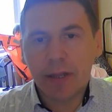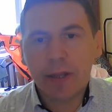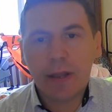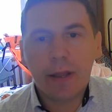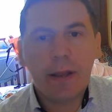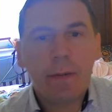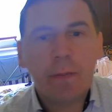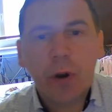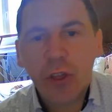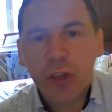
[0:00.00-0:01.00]
a
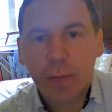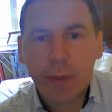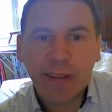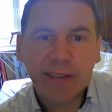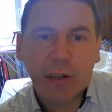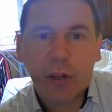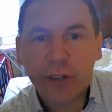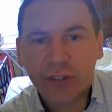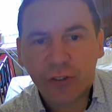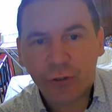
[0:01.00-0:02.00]
project-based
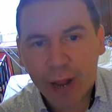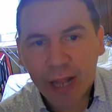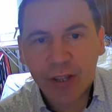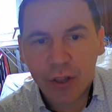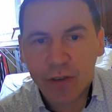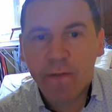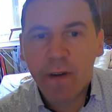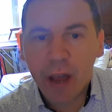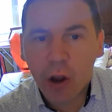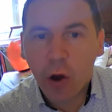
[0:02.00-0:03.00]
learning strategy
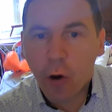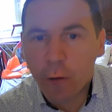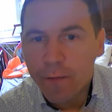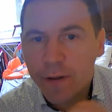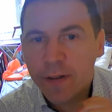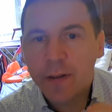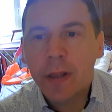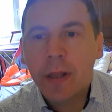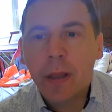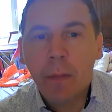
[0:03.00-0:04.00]
very often
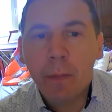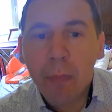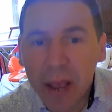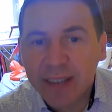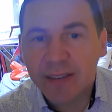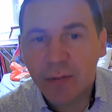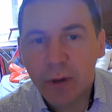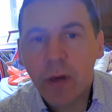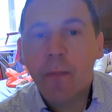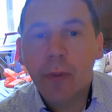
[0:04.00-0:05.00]
mixed
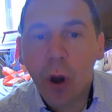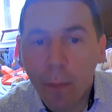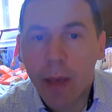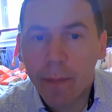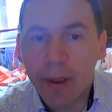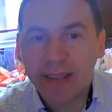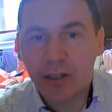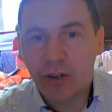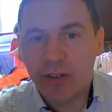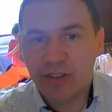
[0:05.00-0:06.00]
with a problem-based
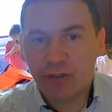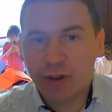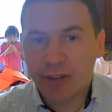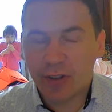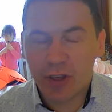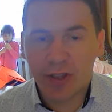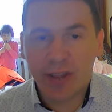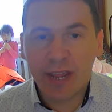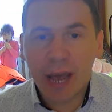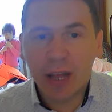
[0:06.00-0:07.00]
learning strategy.
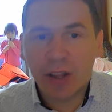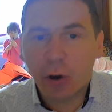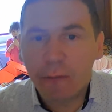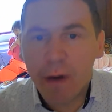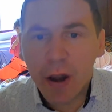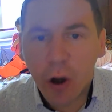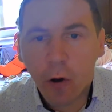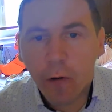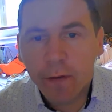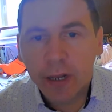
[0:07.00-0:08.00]
They are very
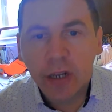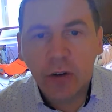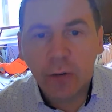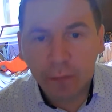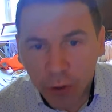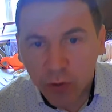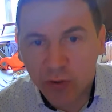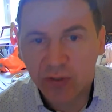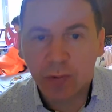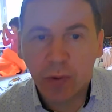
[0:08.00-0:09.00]
often
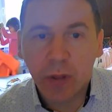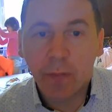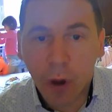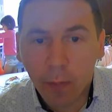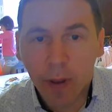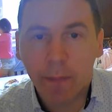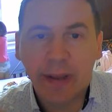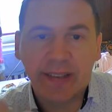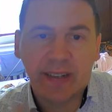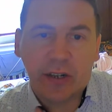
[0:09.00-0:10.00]
confused with a
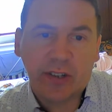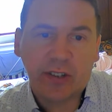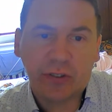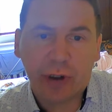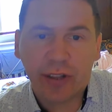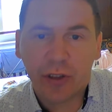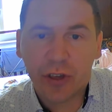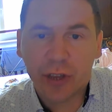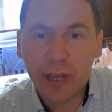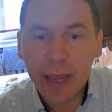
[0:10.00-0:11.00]
problem-based learning
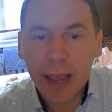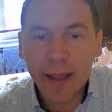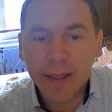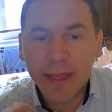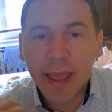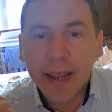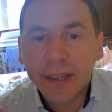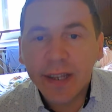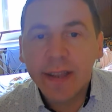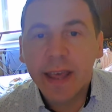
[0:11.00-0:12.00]
strategy, and
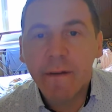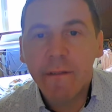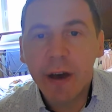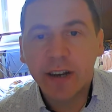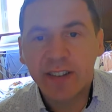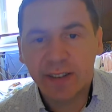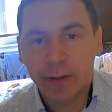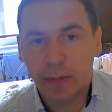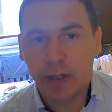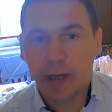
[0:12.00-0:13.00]
they are very similar.